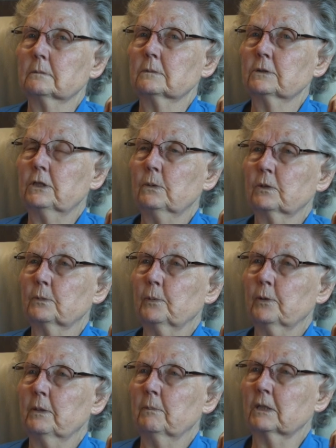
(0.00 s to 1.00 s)
she was
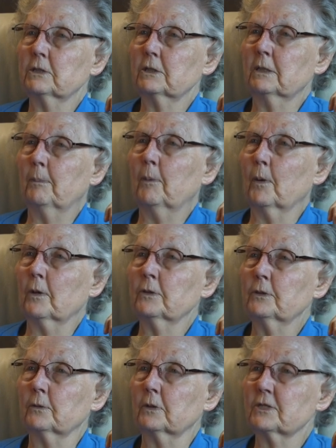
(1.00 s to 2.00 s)
pretty much
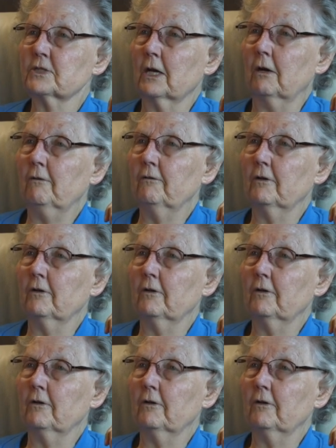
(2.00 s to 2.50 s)
important to herself.